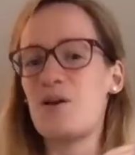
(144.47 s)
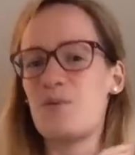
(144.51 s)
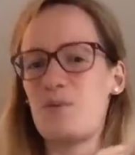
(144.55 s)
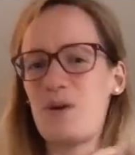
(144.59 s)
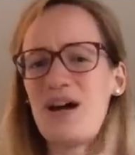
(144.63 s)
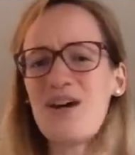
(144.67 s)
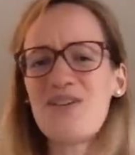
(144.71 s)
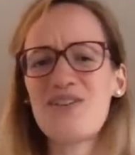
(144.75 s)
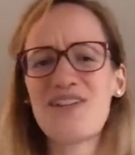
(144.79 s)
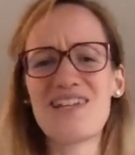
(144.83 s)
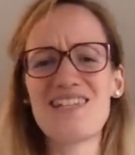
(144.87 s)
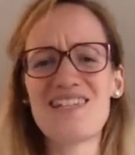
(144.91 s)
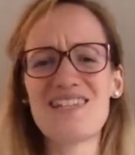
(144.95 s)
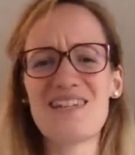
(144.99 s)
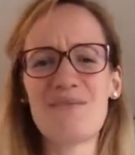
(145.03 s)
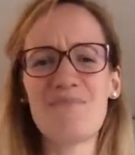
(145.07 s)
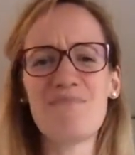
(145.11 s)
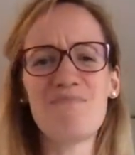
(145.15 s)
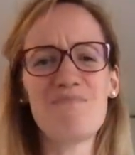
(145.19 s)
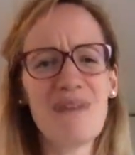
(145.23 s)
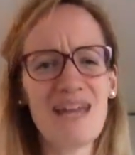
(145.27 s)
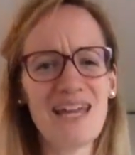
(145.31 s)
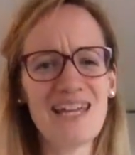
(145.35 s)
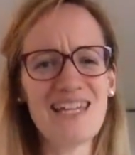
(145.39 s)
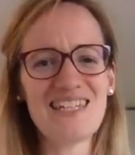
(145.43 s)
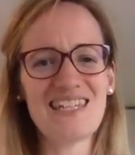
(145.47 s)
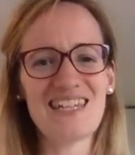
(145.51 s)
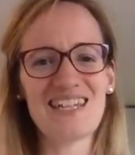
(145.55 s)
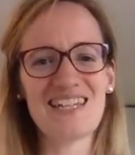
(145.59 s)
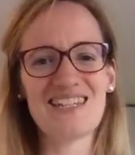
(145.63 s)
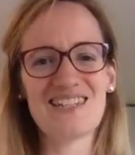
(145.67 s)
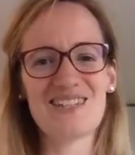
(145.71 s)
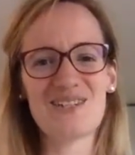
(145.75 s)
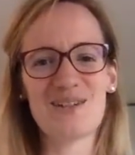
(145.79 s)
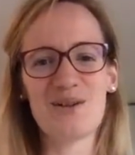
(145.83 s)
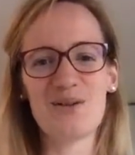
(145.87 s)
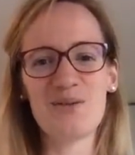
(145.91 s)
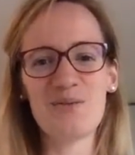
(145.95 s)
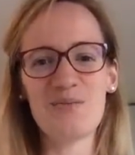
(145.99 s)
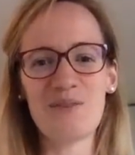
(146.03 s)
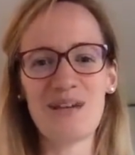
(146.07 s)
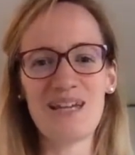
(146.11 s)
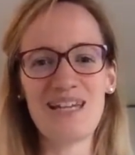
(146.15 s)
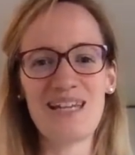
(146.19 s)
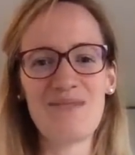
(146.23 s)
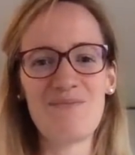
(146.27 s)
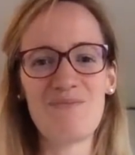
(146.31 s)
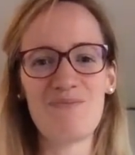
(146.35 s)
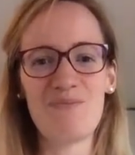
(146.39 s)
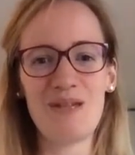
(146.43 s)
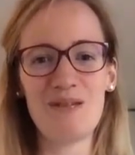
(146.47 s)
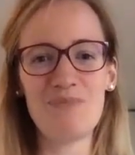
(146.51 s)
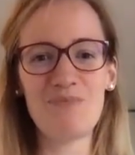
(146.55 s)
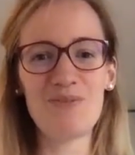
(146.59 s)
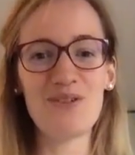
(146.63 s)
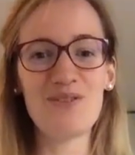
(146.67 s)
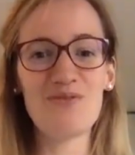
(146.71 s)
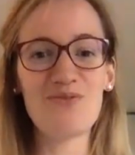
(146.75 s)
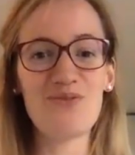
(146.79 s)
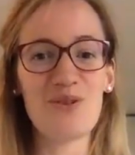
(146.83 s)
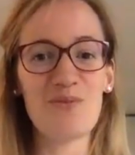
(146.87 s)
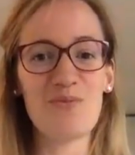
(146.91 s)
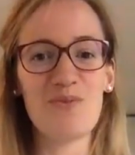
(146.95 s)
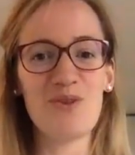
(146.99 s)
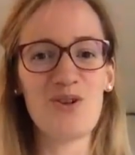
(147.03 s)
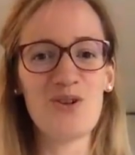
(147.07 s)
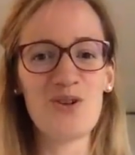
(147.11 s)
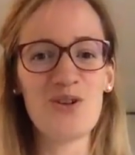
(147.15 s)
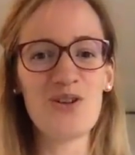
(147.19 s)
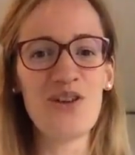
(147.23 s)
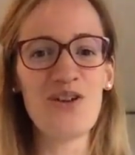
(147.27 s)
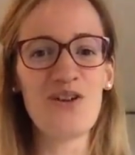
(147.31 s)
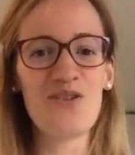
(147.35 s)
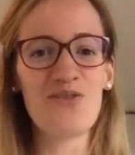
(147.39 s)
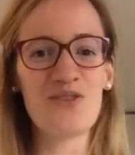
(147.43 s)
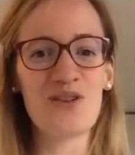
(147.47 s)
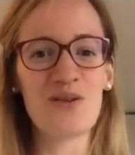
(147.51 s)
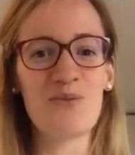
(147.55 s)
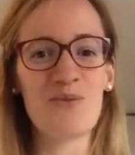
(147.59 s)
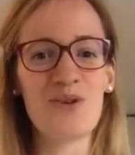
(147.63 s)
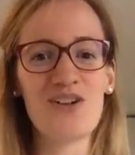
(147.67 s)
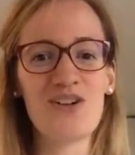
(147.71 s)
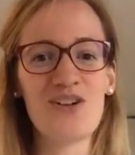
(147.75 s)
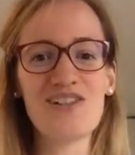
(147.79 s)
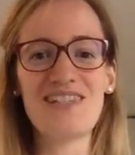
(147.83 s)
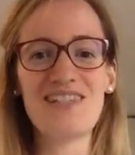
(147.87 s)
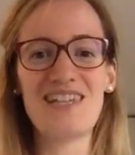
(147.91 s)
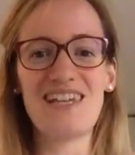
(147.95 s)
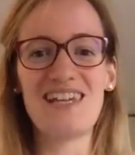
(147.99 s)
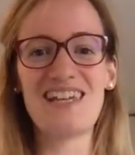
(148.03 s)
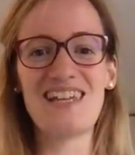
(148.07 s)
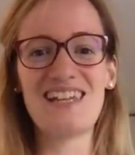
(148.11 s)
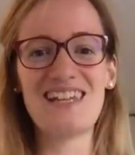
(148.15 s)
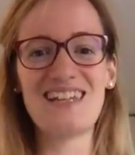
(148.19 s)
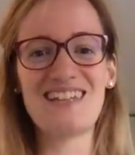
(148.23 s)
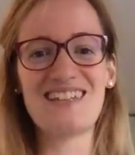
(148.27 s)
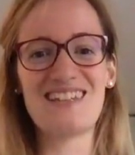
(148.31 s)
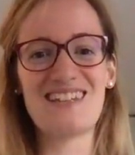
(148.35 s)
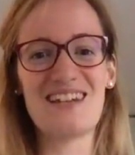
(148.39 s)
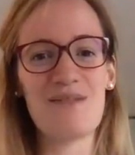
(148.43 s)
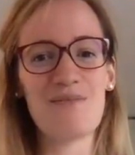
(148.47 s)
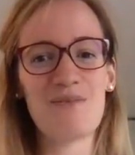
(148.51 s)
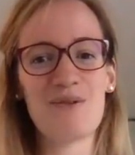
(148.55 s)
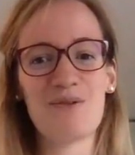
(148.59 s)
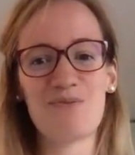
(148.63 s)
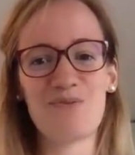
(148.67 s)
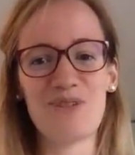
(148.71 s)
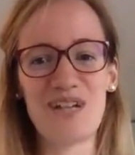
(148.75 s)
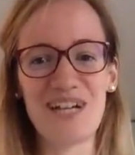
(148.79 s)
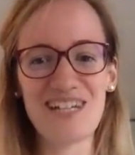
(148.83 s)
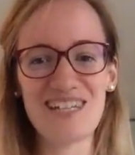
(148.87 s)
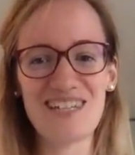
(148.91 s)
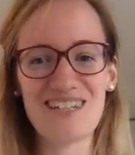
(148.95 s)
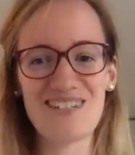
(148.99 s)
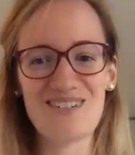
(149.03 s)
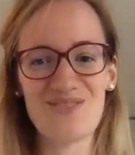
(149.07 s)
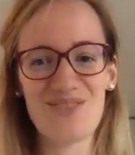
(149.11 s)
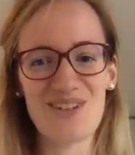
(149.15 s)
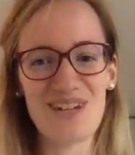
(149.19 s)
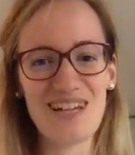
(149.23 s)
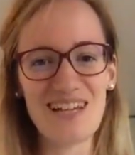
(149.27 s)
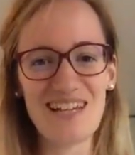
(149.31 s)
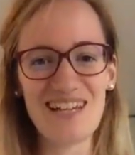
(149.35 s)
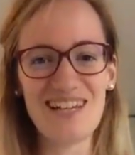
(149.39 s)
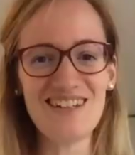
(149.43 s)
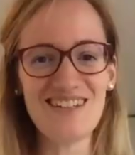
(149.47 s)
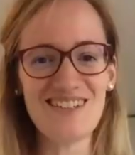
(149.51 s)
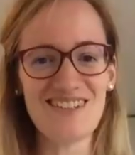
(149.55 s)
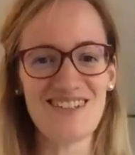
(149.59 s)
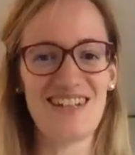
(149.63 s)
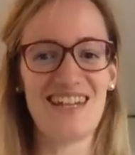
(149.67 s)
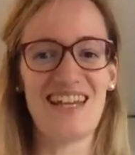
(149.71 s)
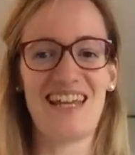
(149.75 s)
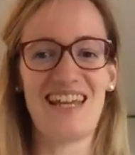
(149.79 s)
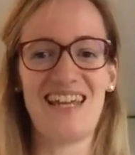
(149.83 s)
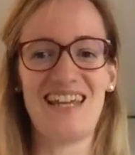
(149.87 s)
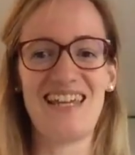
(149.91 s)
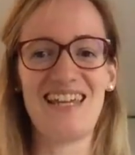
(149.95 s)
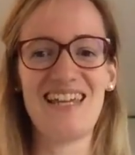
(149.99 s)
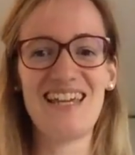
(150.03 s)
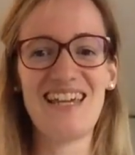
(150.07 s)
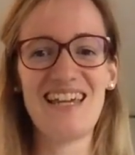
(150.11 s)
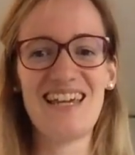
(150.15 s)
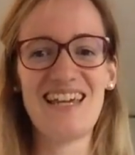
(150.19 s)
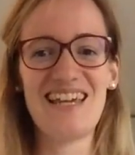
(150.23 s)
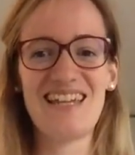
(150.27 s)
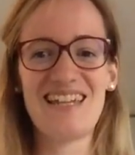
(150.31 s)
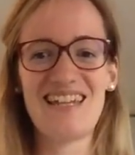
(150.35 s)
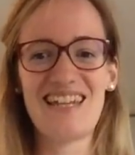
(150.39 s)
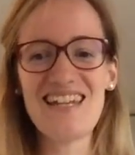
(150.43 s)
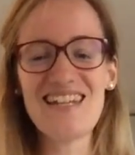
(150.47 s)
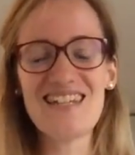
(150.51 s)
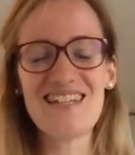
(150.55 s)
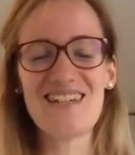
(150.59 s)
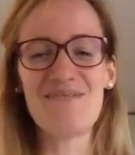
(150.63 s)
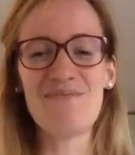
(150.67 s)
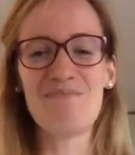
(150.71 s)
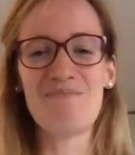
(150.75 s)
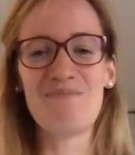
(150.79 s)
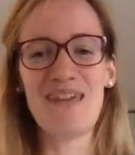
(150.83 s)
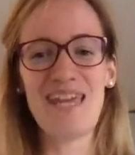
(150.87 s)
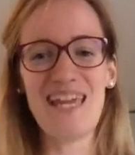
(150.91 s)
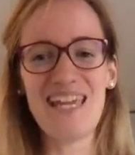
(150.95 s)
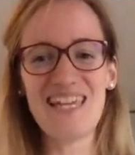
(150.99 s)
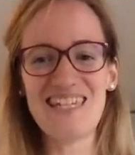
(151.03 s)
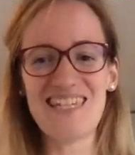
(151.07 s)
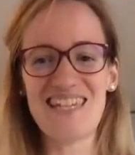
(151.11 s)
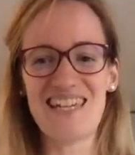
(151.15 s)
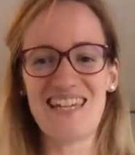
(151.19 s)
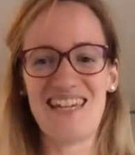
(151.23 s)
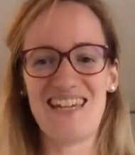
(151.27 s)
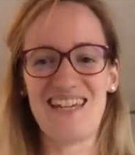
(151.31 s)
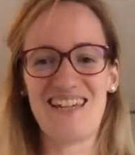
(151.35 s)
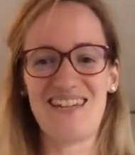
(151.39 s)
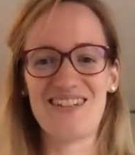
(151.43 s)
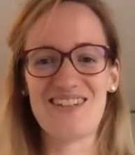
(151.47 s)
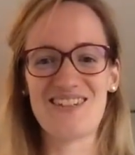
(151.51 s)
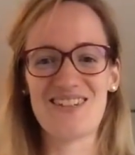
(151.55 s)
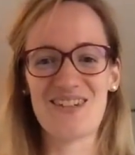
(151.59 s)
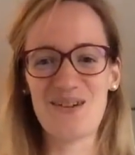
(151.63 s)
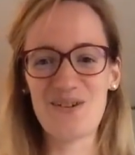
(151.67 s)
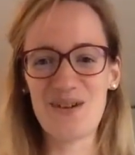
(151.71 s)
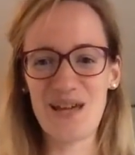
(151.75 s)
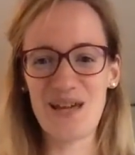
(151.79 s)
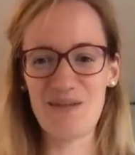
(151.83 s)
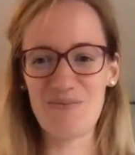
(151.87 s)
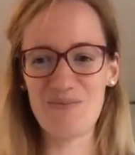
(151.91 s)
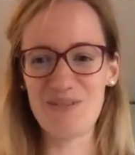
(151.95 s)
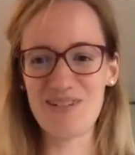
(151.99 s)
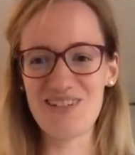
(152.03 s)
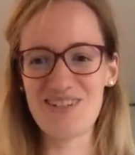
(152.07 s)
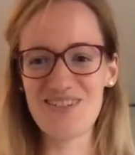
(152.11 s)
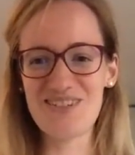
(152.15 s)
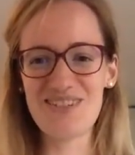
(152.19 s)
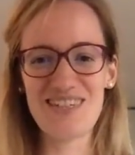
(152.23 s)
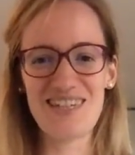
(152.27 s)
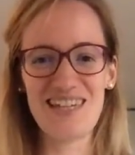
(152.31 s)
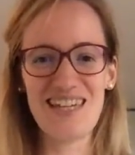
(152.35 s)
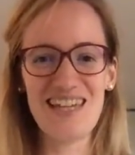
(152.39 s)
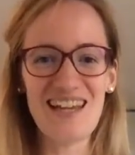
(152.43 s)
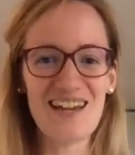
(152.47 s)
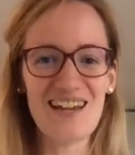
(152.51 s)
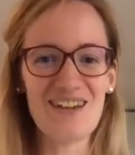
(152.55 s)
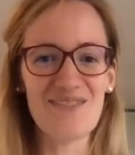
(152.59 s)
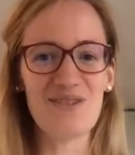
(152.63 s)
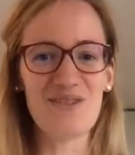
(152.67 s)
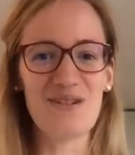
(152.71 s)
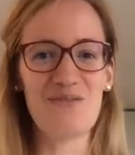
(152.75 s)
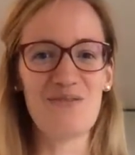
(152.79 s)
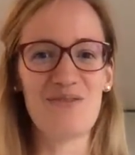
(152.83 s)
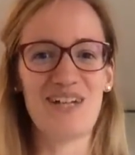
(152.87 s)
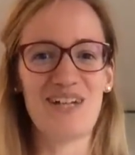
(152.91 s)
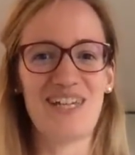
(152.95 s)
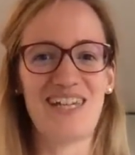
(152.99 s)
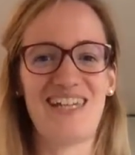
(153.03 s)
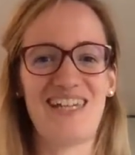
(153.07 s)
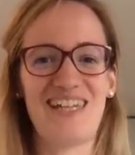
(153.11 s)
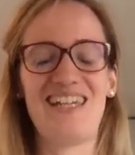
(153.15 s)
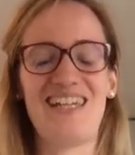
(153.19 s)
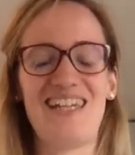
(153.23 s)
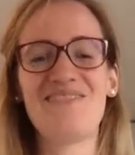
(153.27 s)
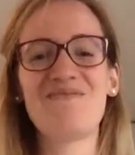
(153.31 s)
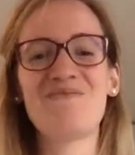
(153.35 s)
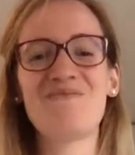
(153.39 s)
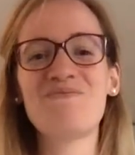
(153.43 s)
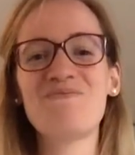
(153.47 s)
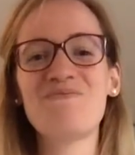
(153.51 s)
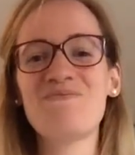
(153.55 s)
Wow, that's amazing. So many people from all over the world taking the time to practice violin today. That's amazing. So happy to see everybody.